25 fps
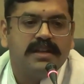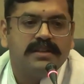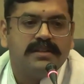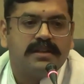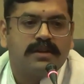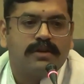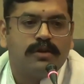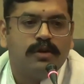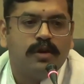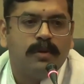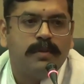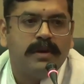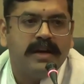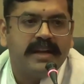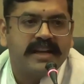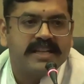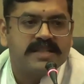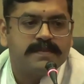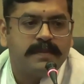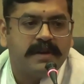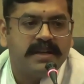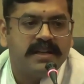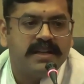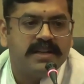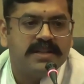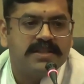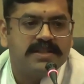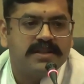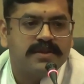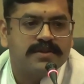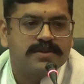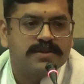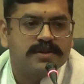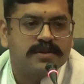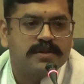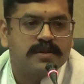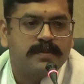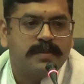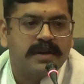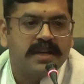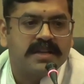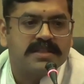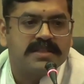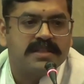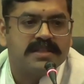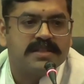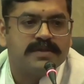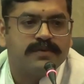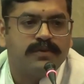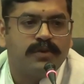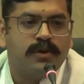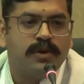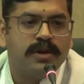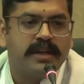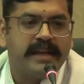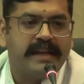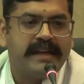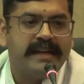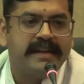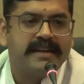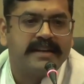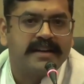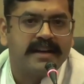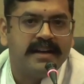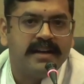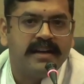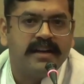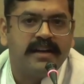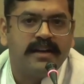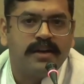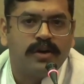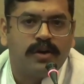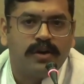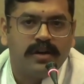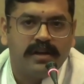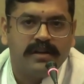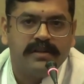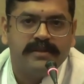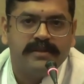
The global expenditure on social protection is $14 trillion.